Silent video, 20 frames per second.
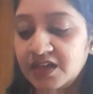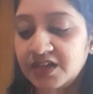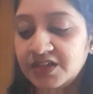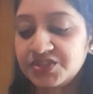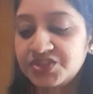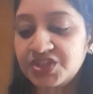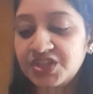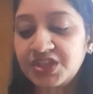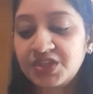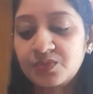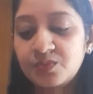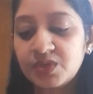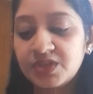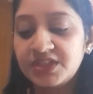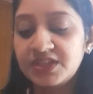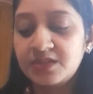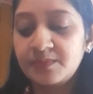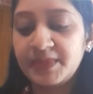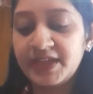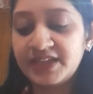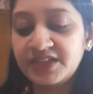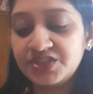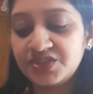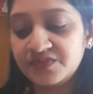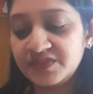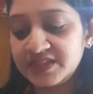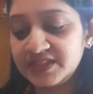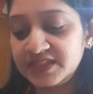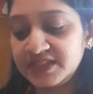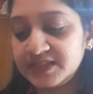She knew what it meant.
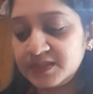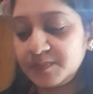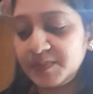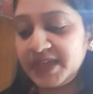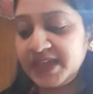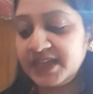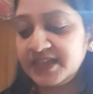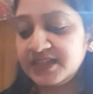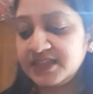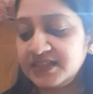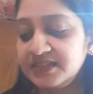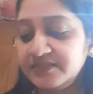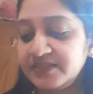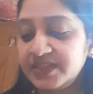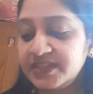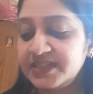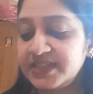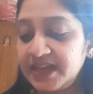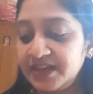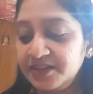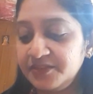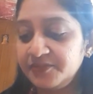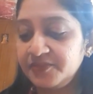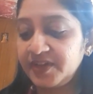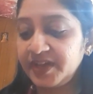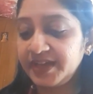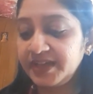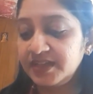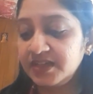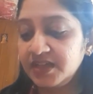She was dismayed and even
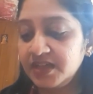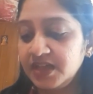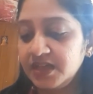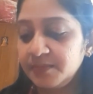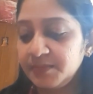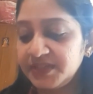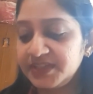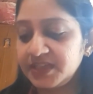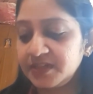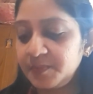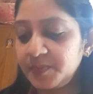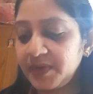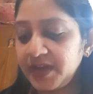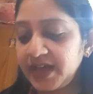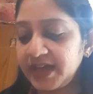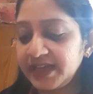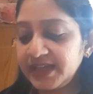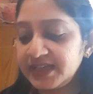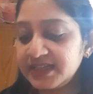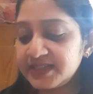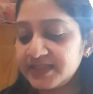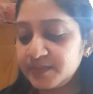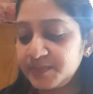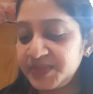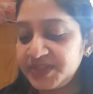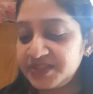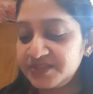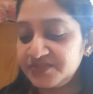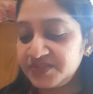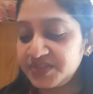terrified, but her pride as a
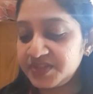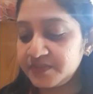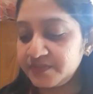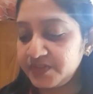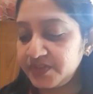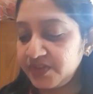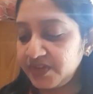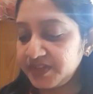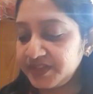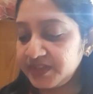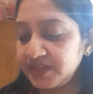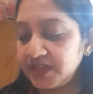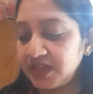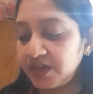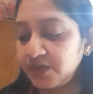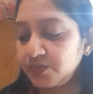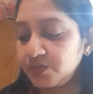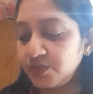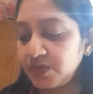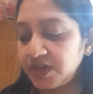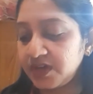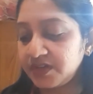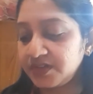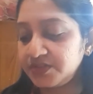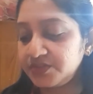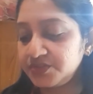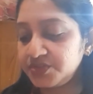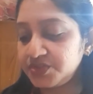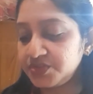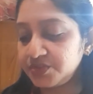mistress would not allow
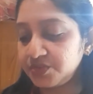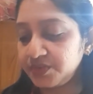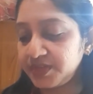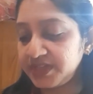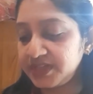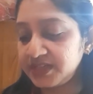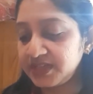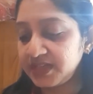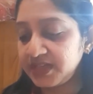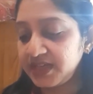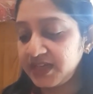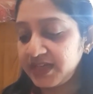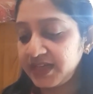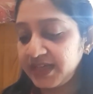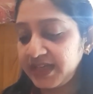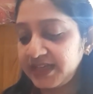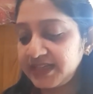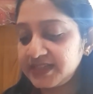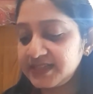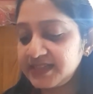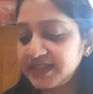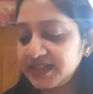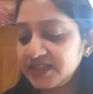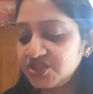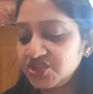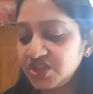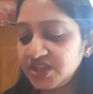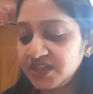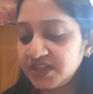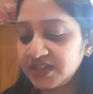her to show it.
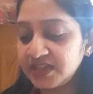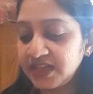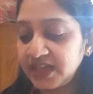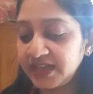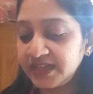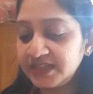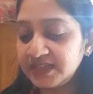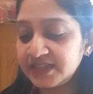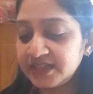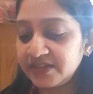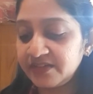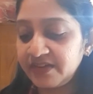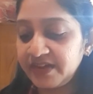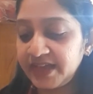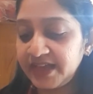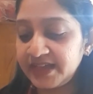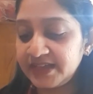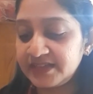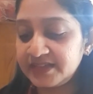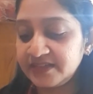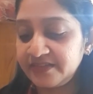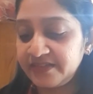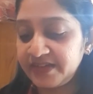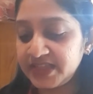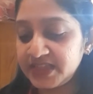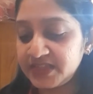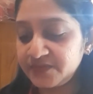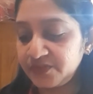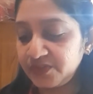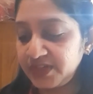Instead, she inclined her head
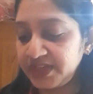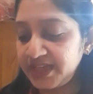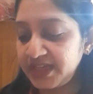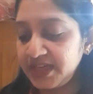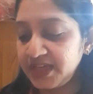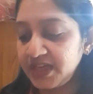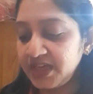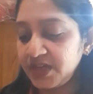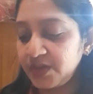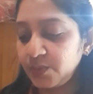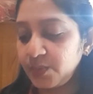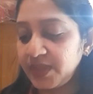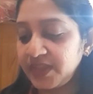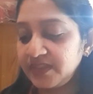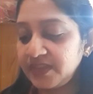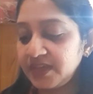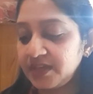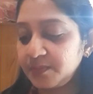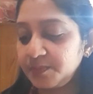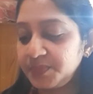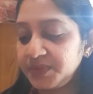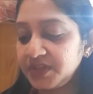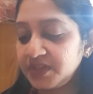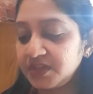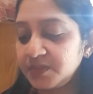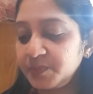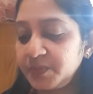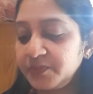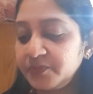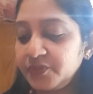gracefully. When they
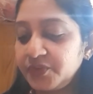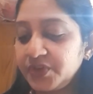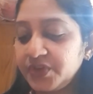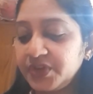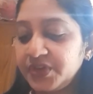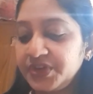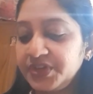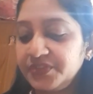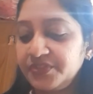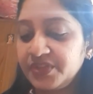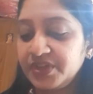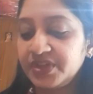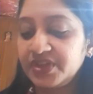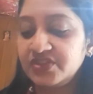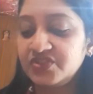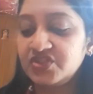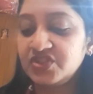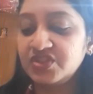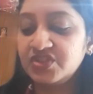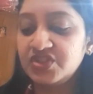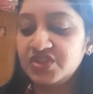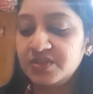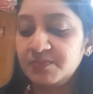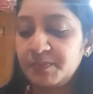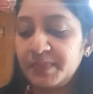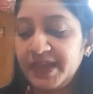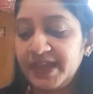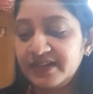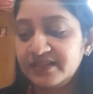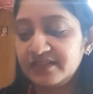appeared before her in the kitchen, she
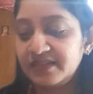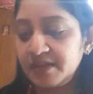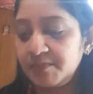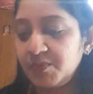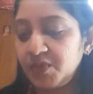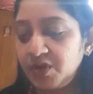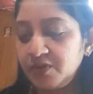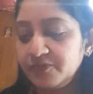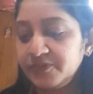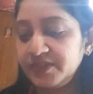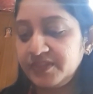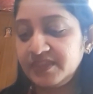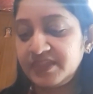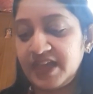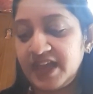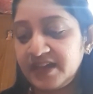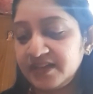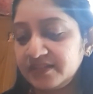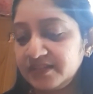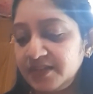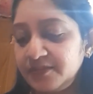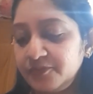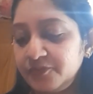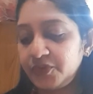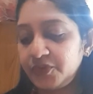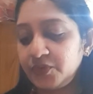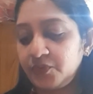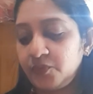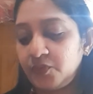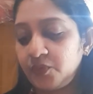paid them off and thanked them
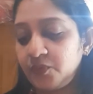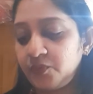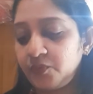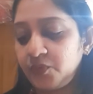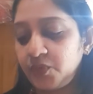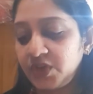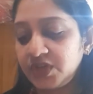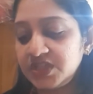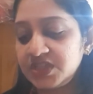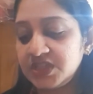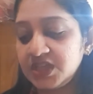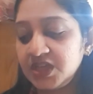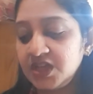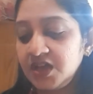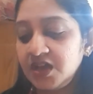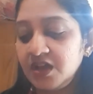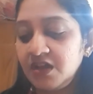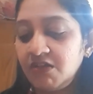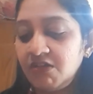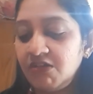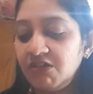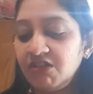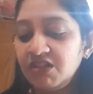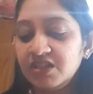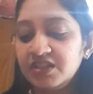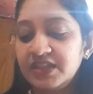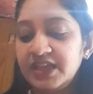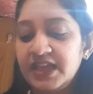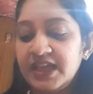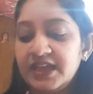what
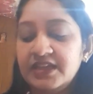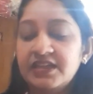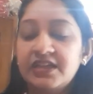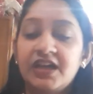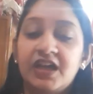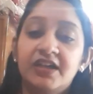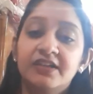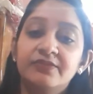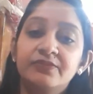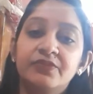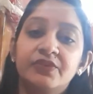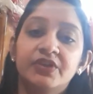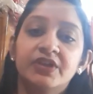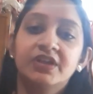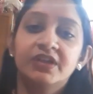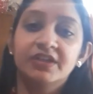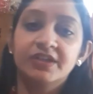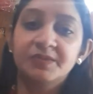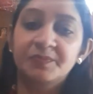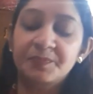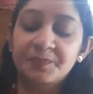all they had done for her.